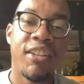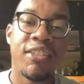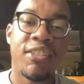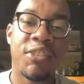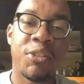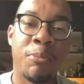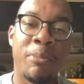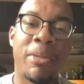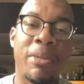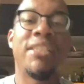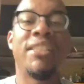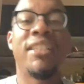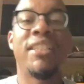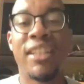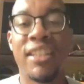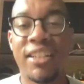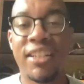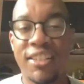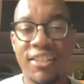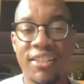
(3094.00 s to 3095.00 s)
So
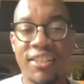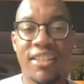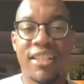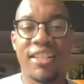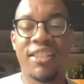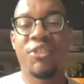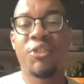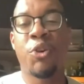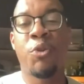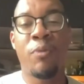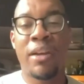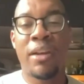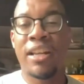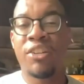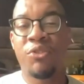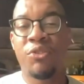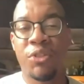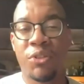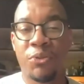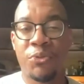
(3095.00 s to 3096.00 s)
basically there's no way
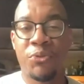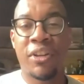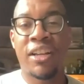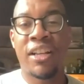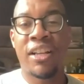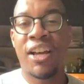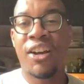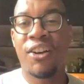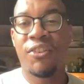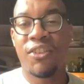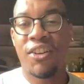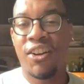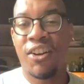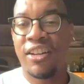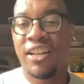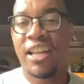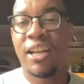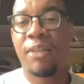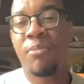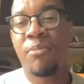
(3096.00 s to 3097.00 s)
that you could fail out
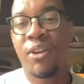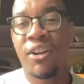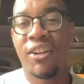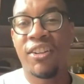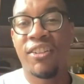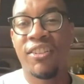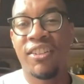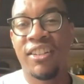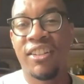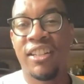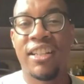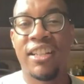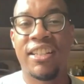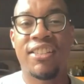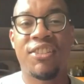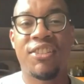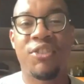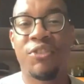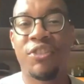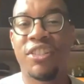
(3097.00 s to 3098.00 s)
on that part
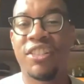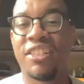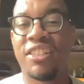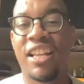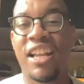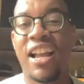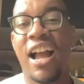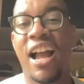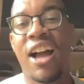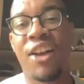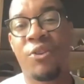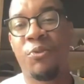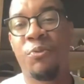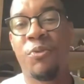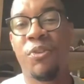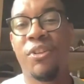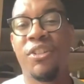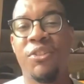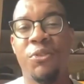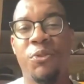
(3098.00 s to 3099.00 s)
unless you just like, I don't
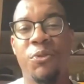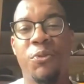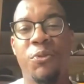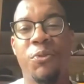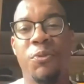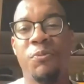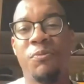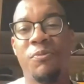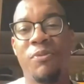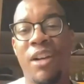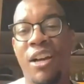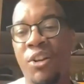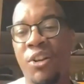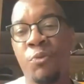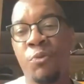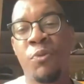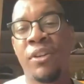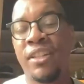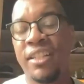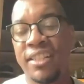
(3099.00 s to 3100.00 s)
want to
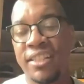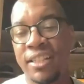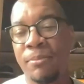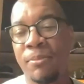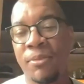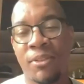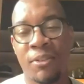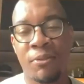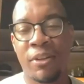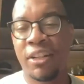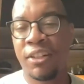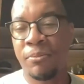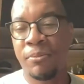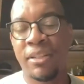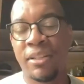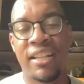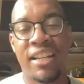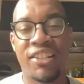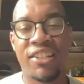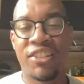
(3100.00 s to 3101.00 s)
accept the
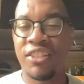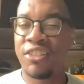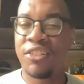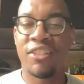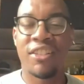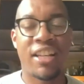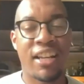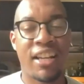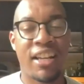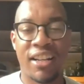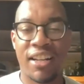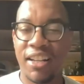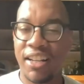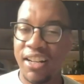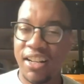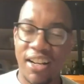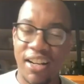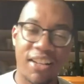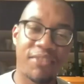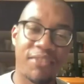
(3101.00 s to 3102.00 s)
recommendations or da da da
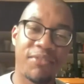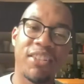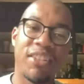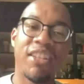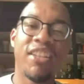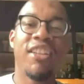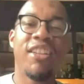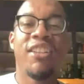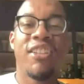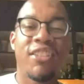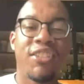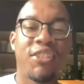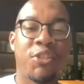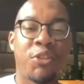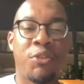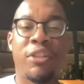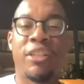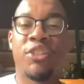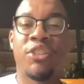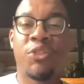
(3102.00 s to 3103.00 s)
da da. So
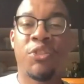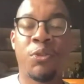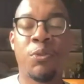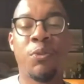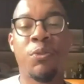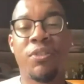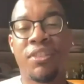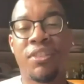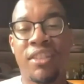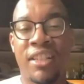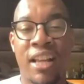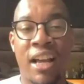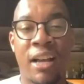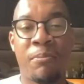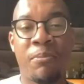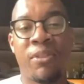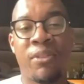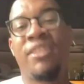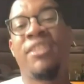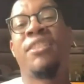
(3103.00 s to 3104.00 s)
you can choose to
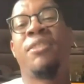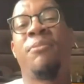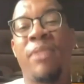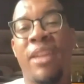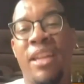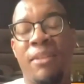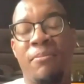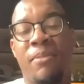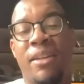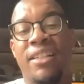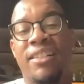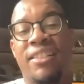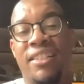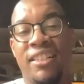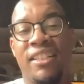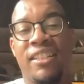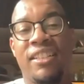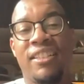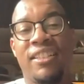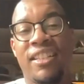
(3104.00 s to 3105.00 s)
not participate,
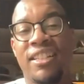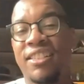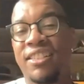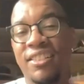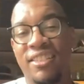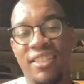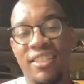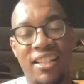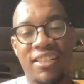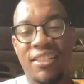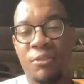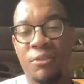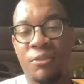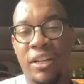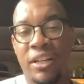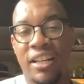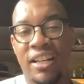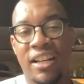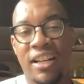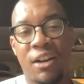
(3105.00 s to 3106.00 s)
basically. That's the
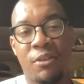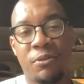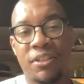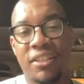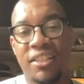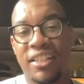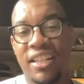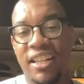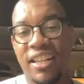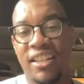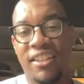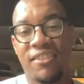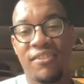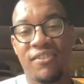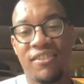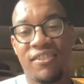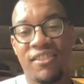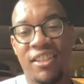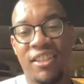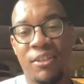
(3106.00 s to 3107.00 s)
way that I would say
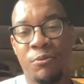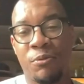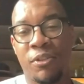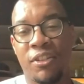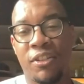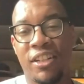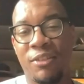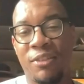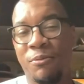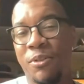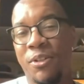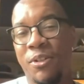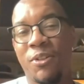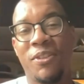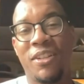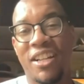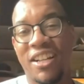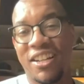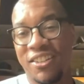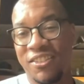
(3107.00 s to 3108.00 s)
it would go
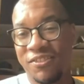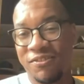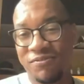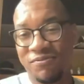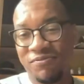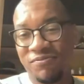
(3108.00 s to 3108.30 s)
down.